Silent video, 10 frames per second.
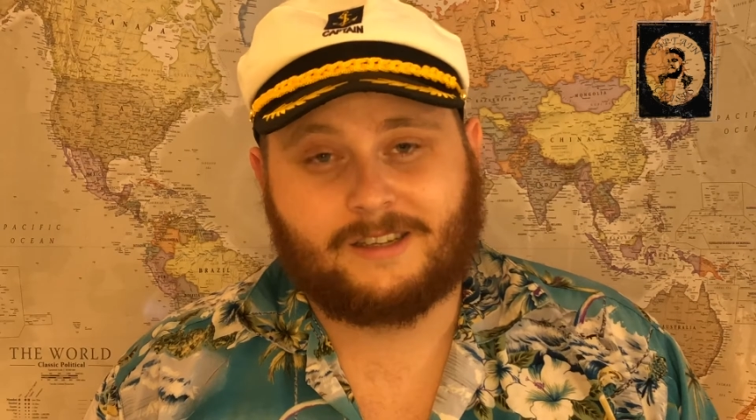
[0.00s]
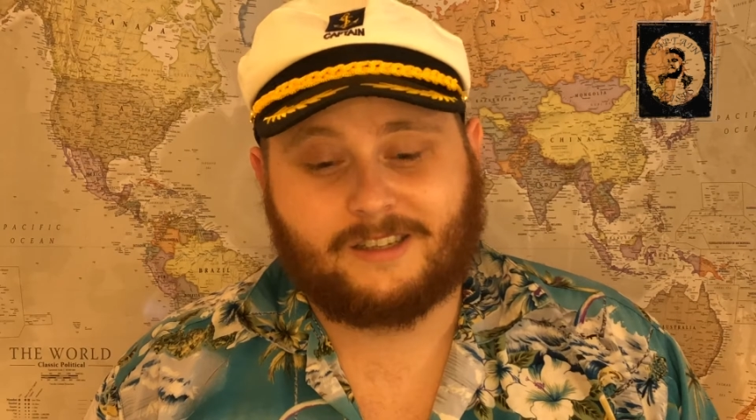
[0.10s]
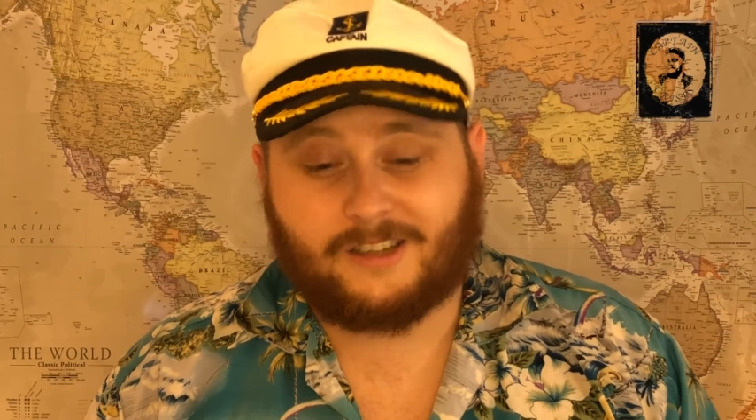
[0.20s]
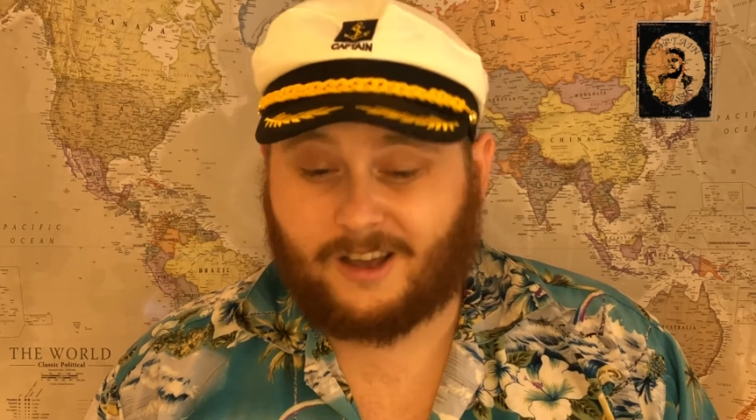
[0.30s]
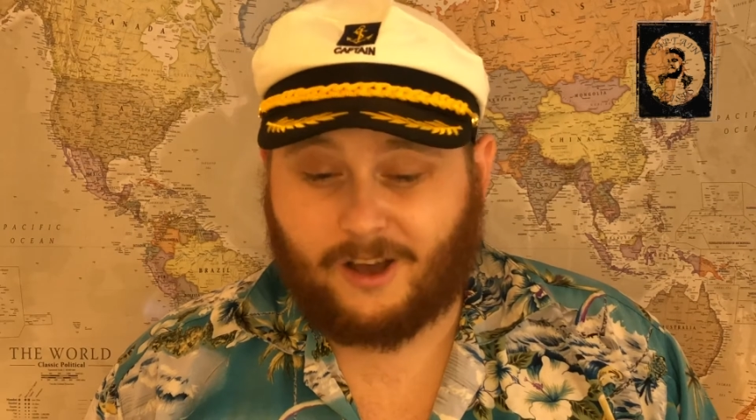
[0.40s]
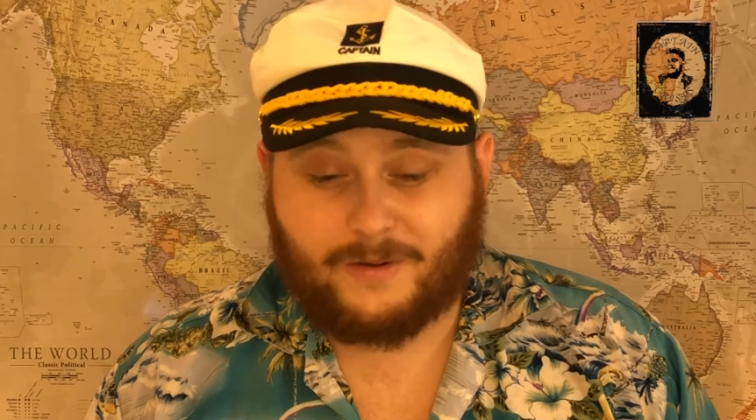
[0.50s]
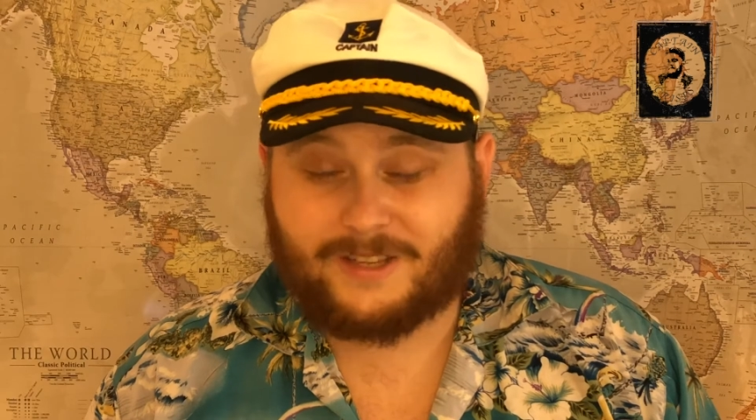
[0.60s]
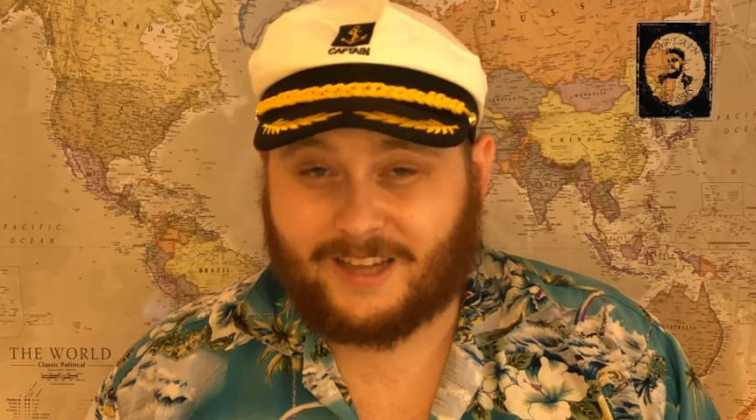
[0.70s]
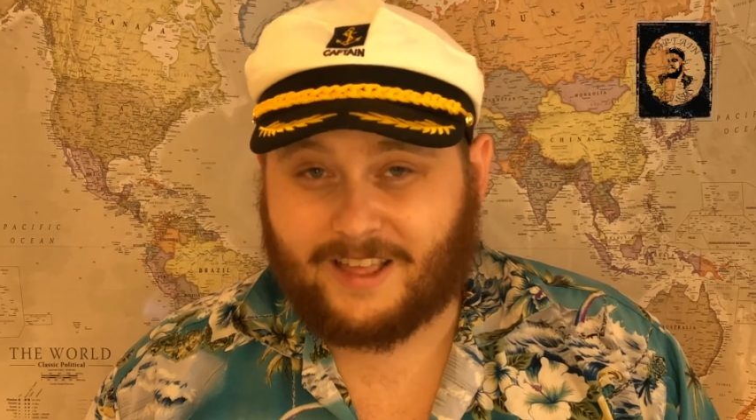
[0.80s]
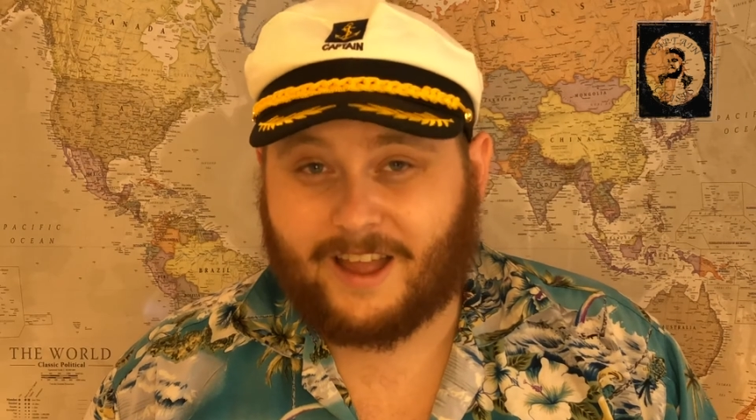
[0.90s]
So I
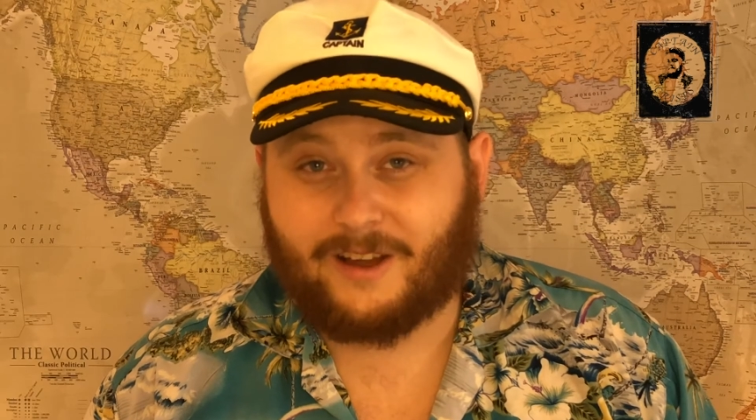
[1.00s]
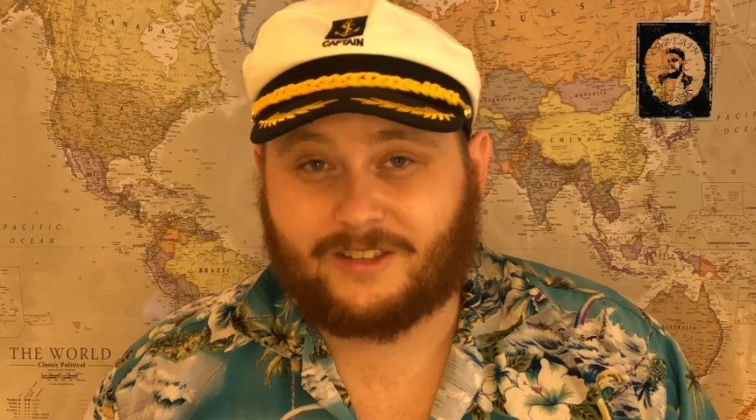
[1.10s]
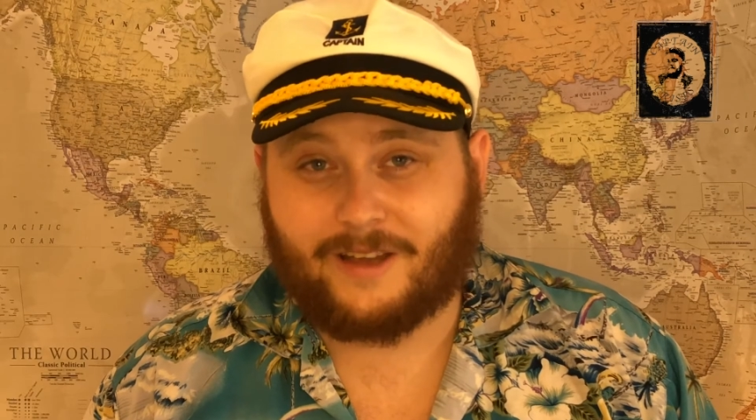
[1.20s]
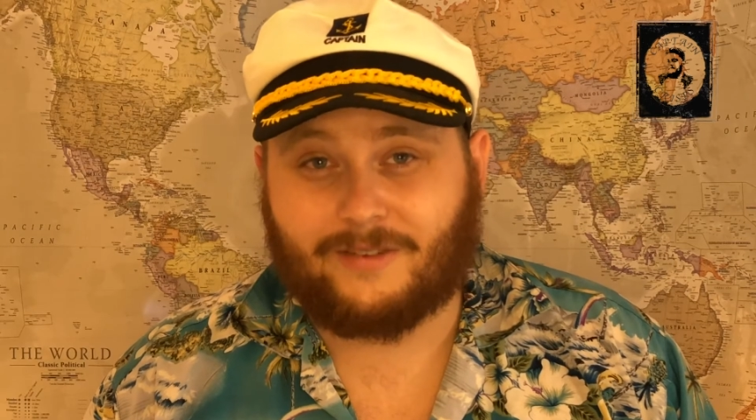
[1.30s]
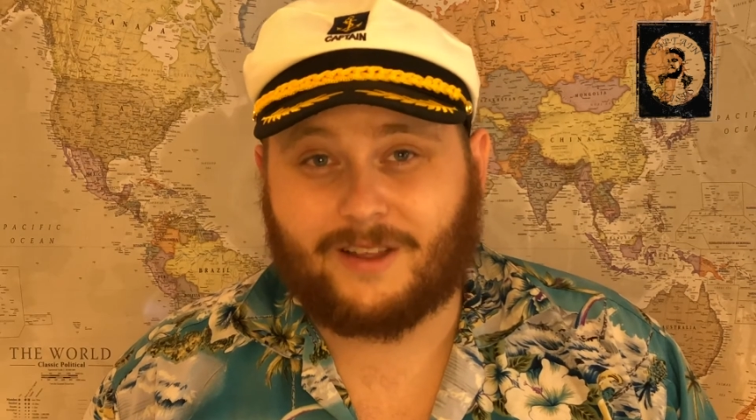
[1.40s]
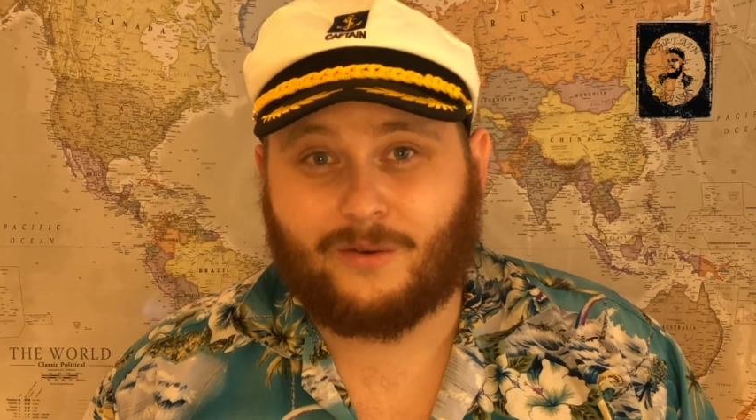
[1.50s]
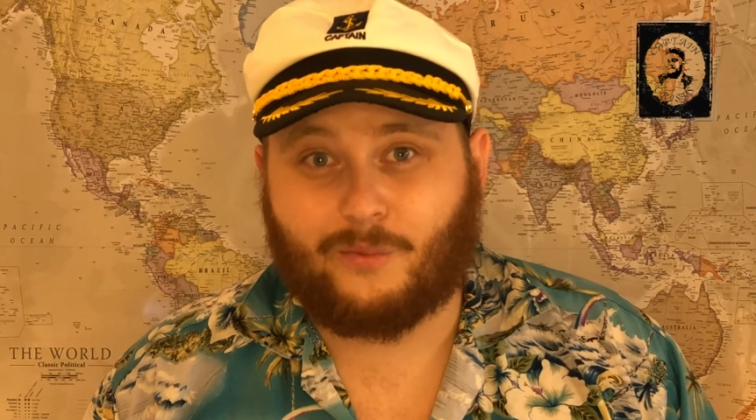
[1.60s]
would say they are definitely the